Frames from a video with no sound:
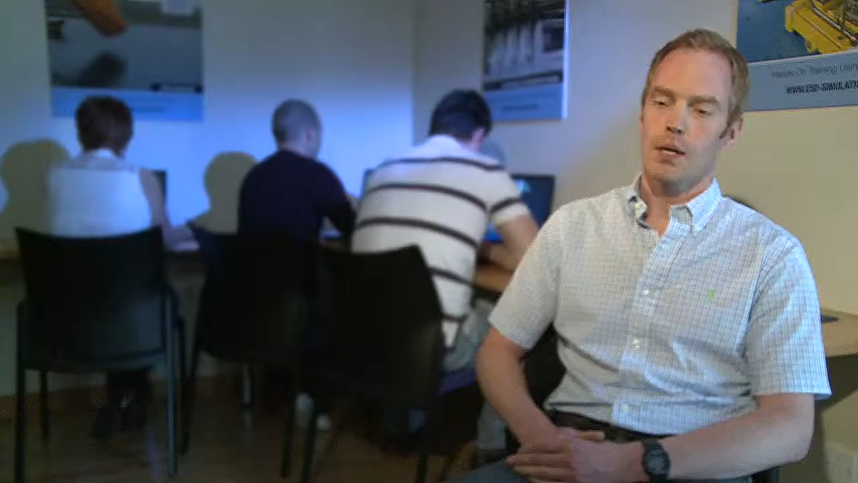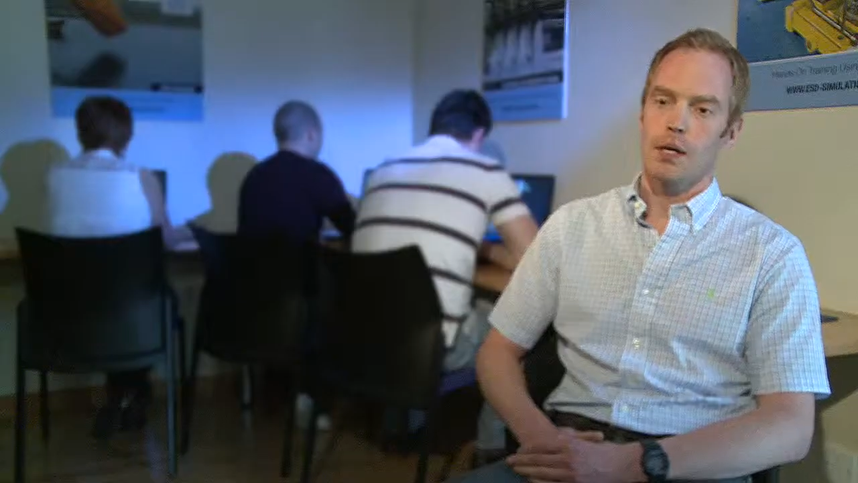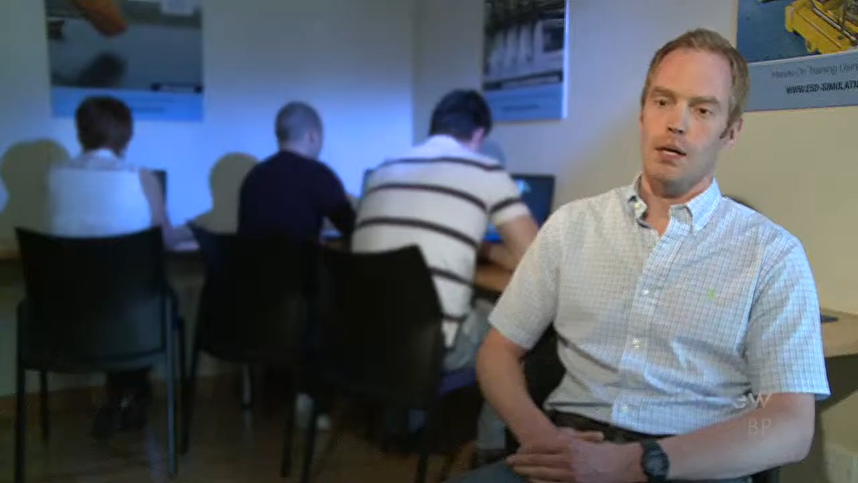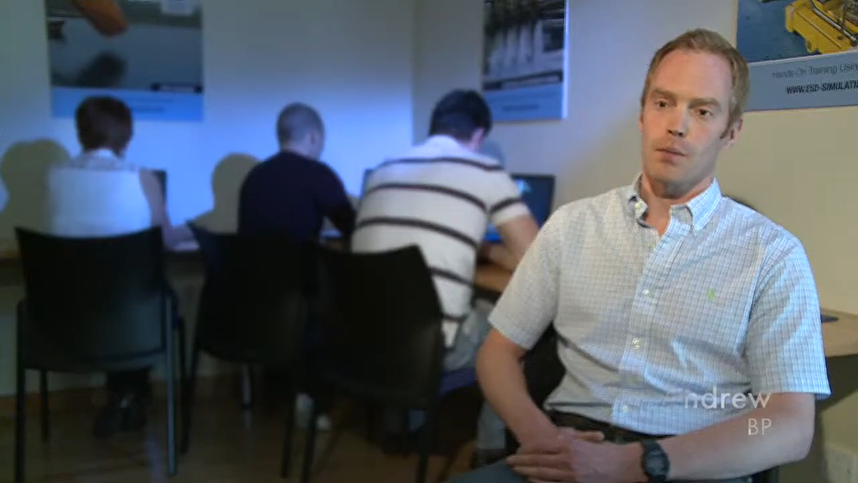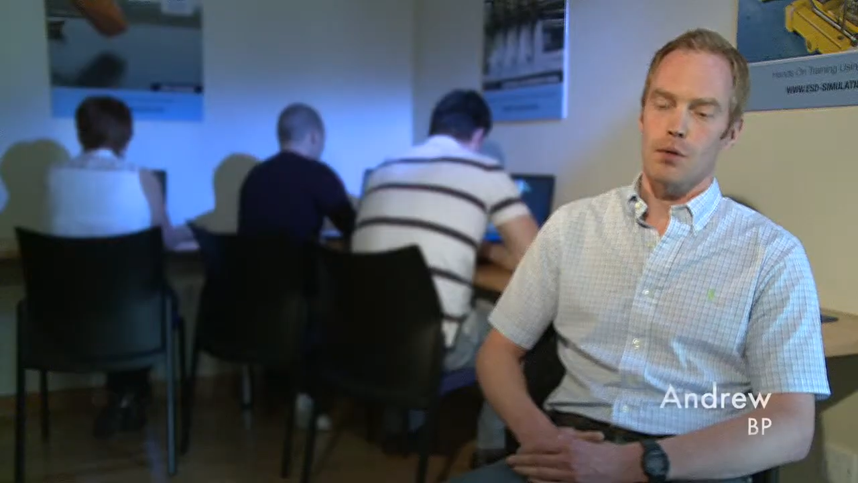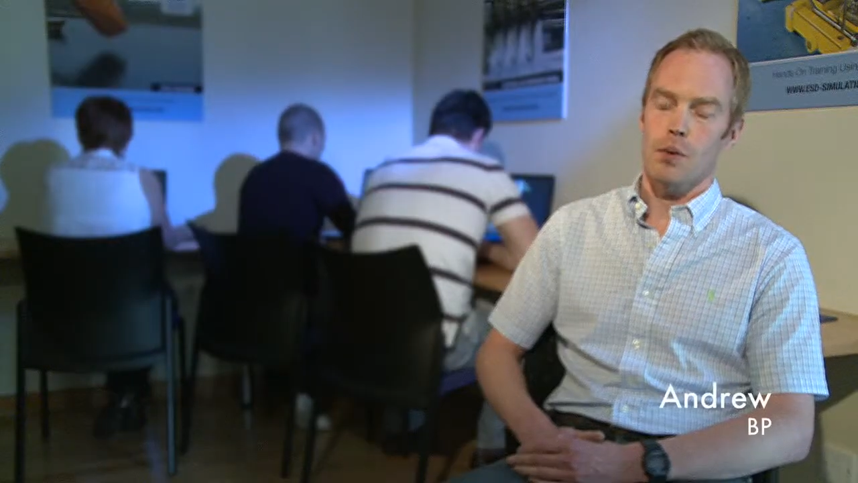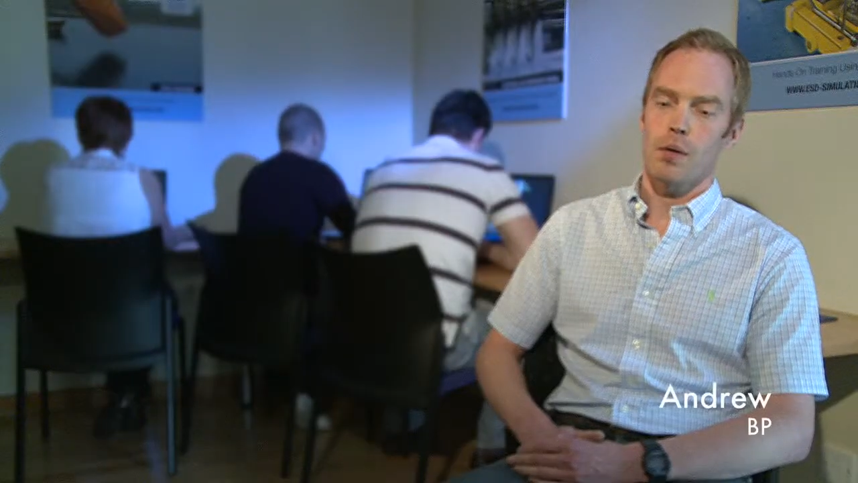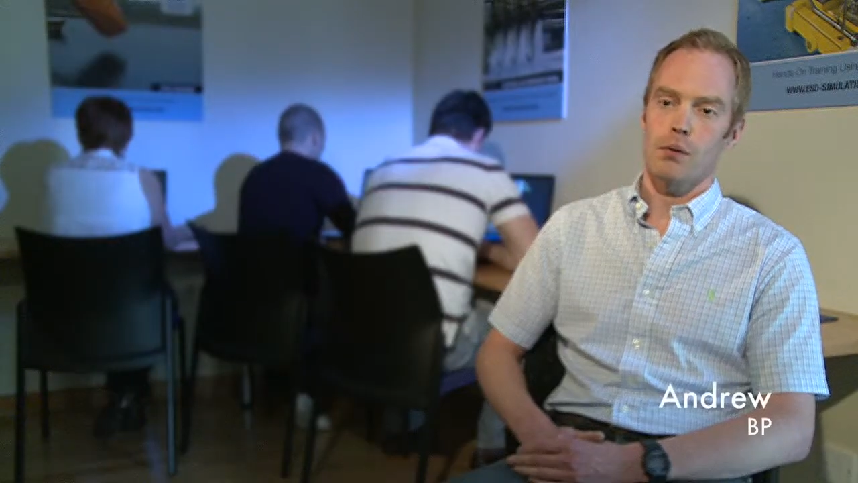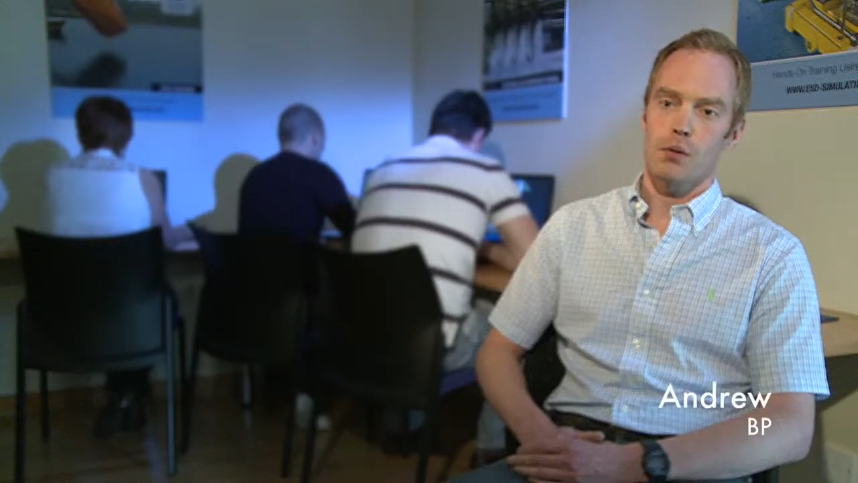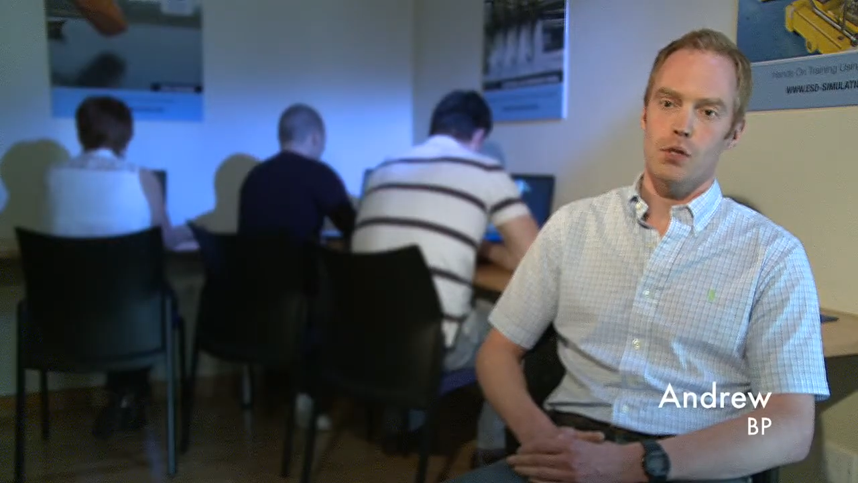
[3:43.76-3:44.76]
Um, it's well
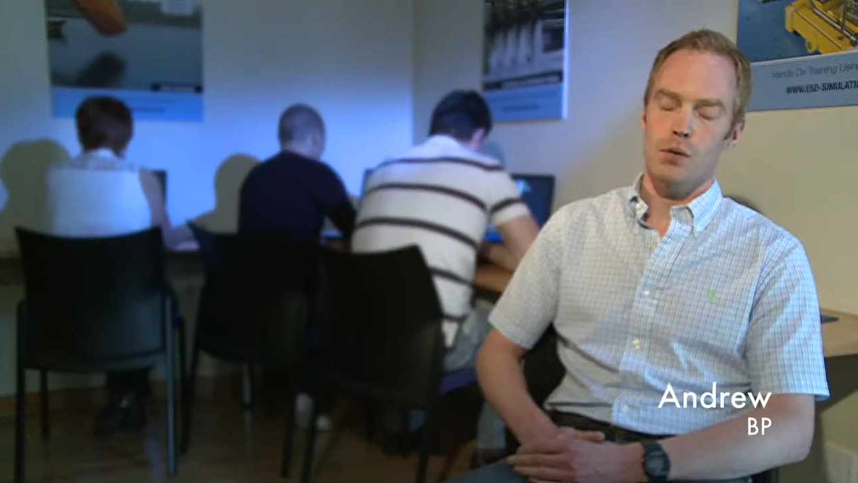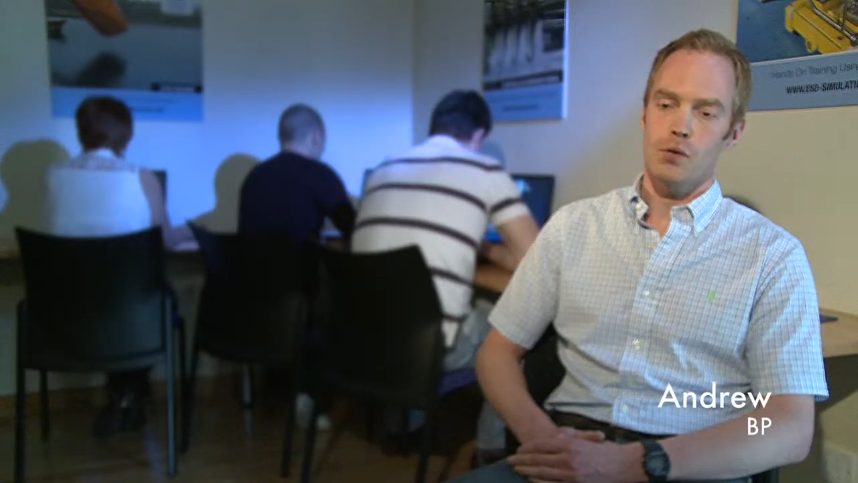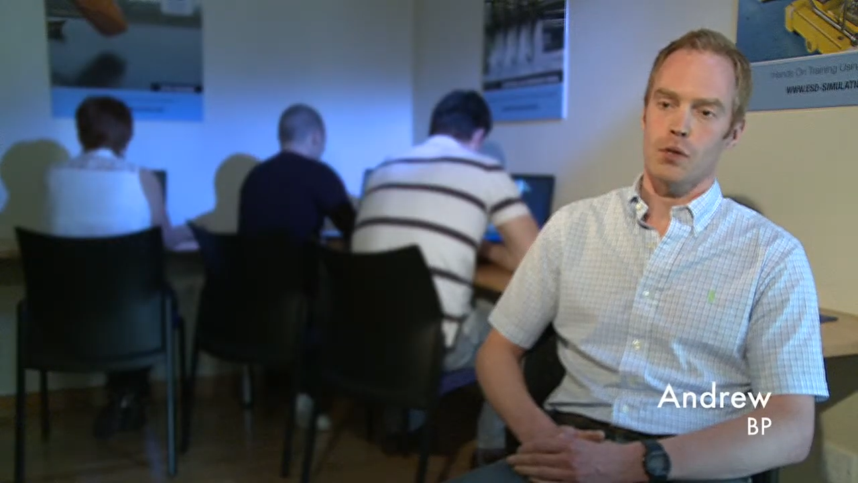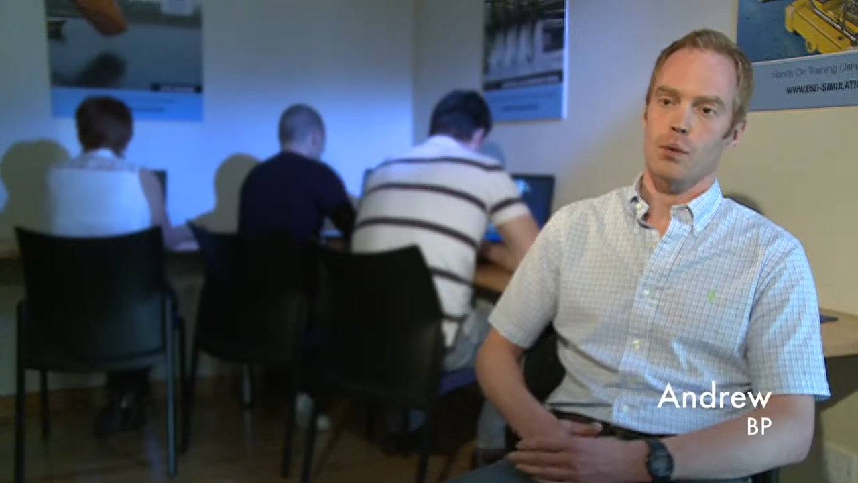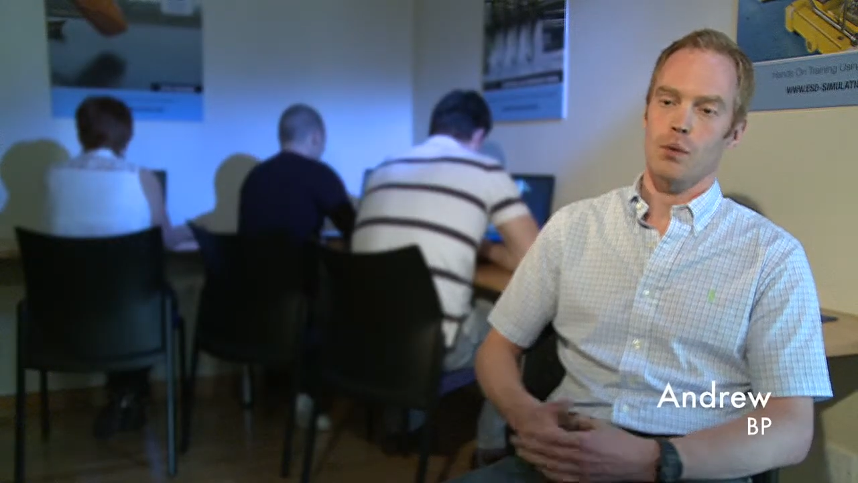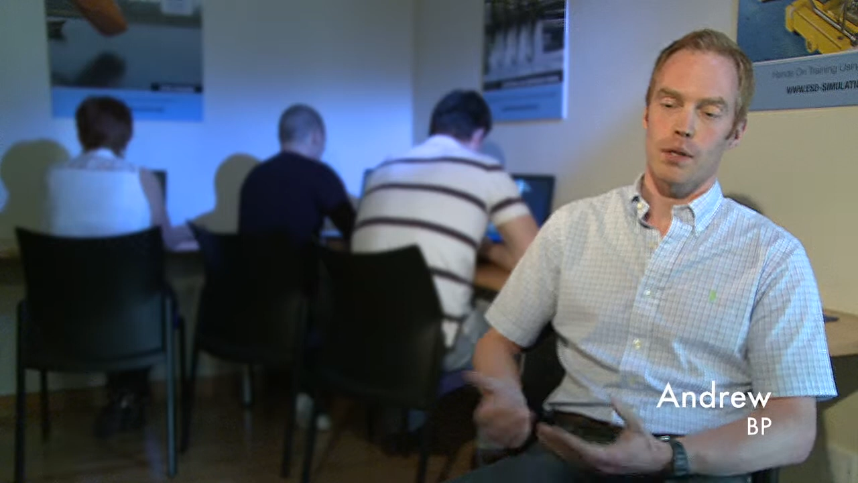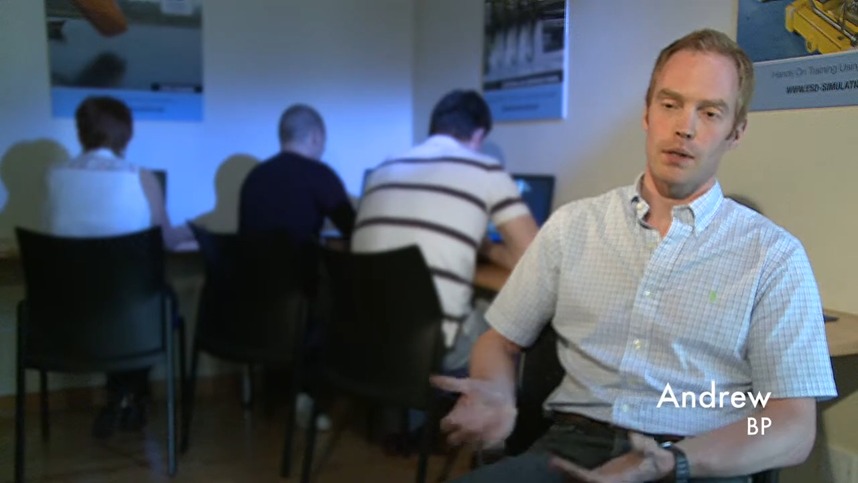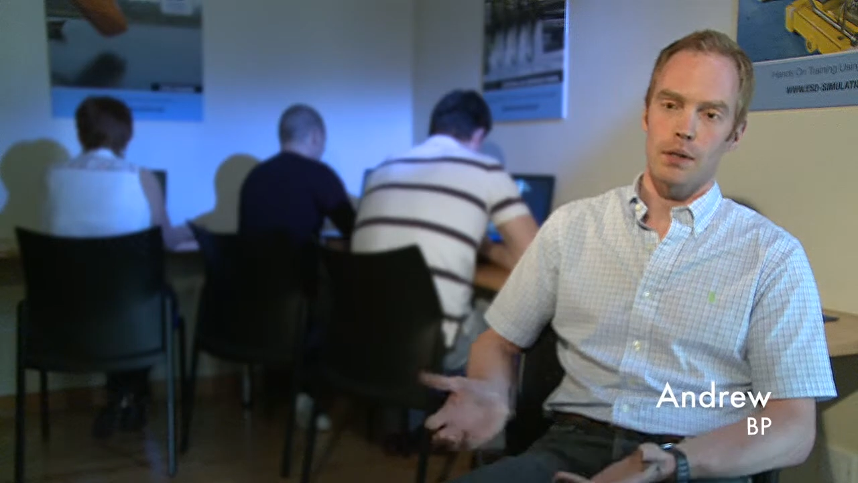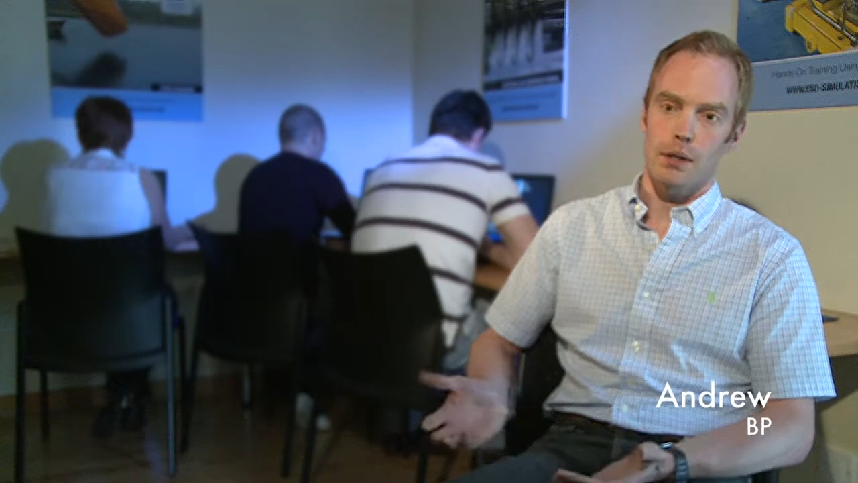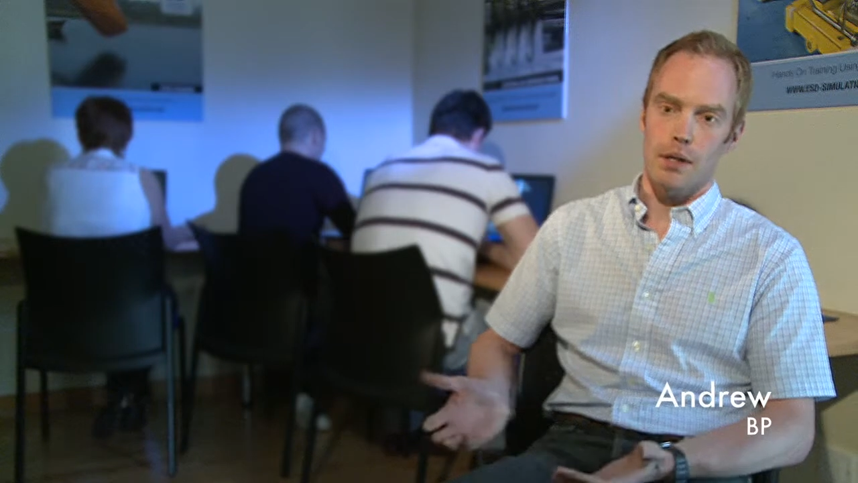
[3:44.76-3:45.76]
thought of certainly
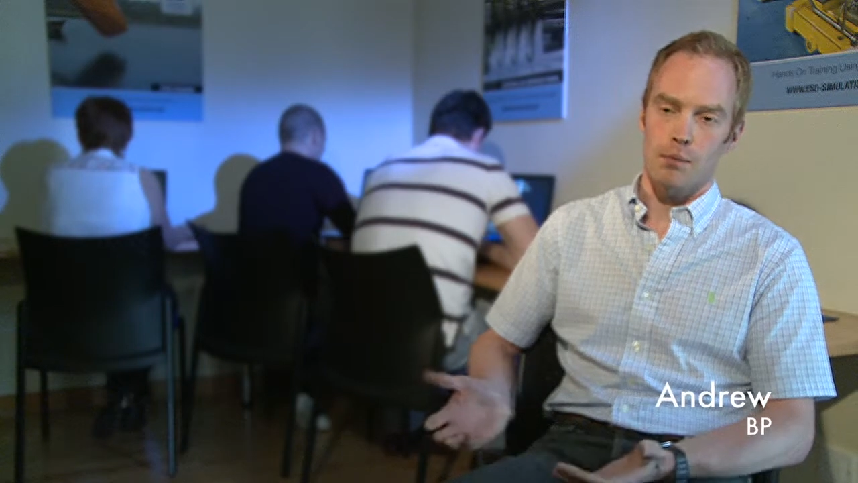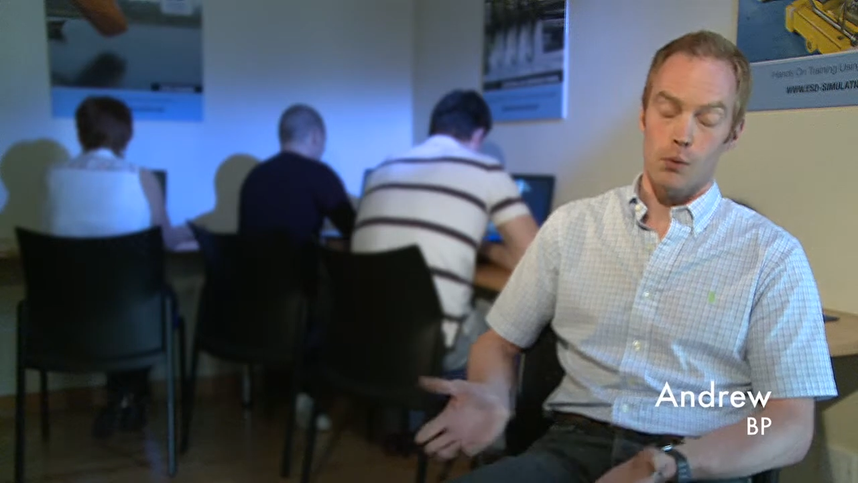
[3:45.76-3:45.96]
within um,